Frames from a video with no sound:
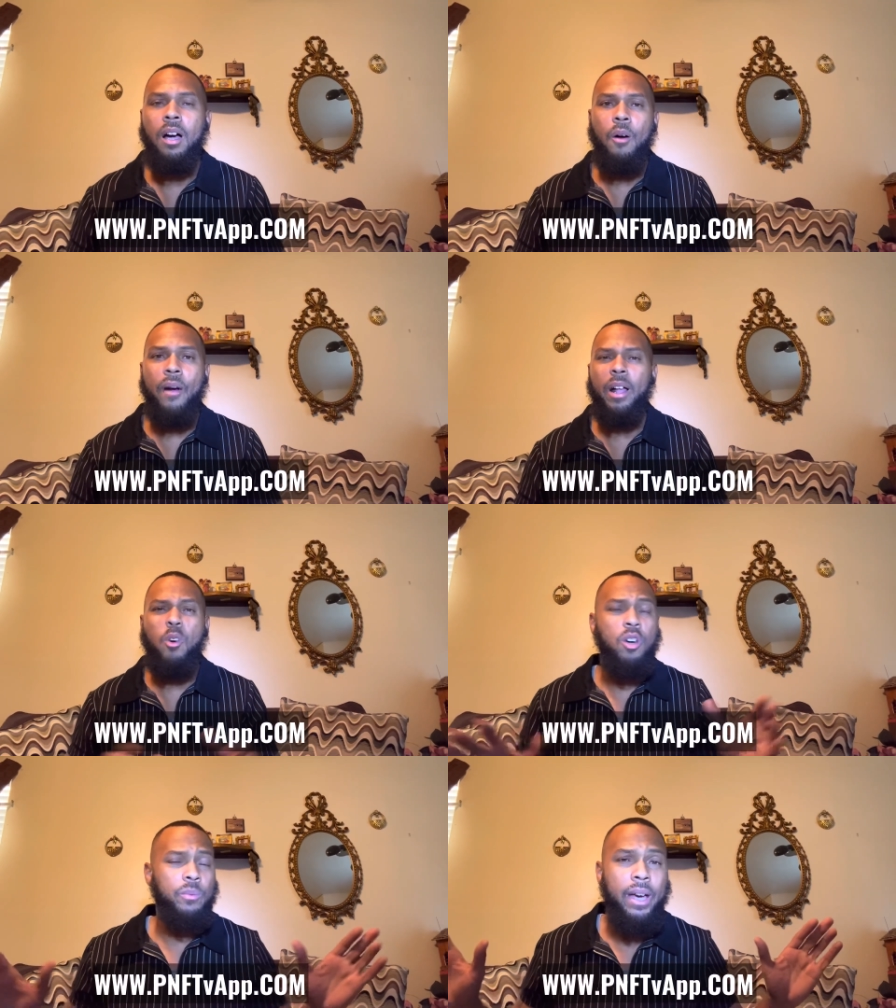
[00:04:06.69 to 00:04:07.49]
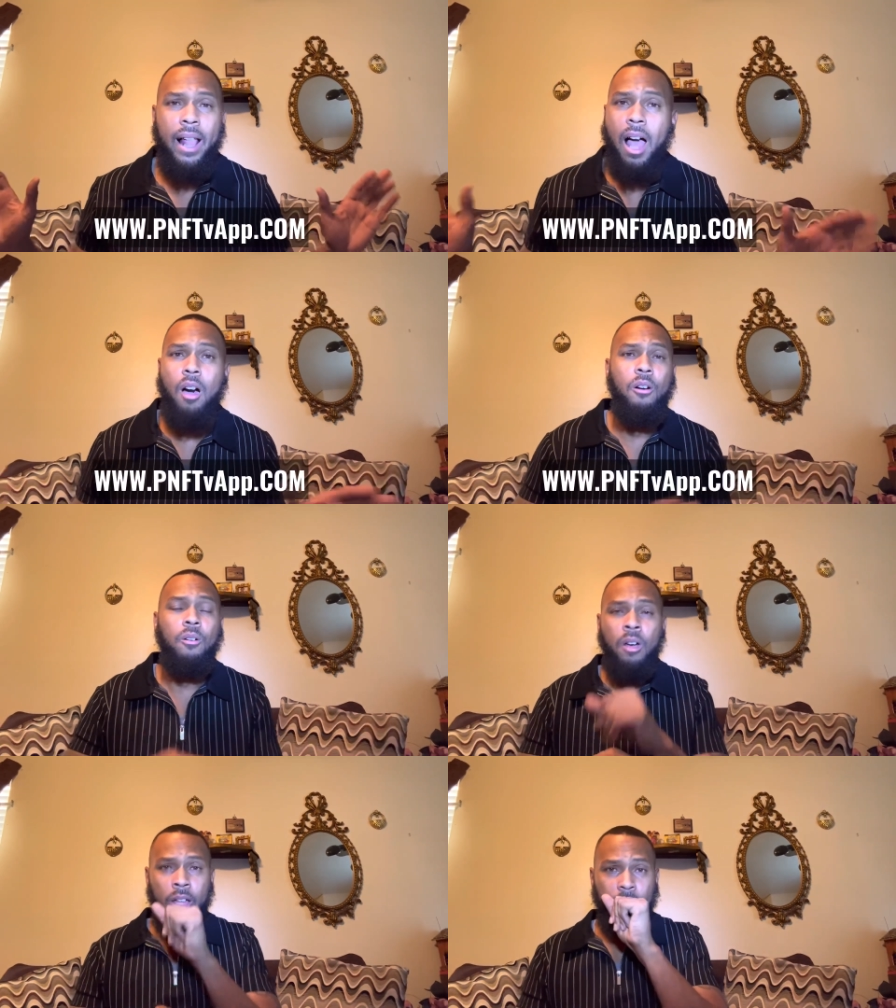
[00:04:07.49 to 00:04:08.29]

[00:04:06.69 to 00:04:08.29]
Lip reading: all right? Of course, we got all,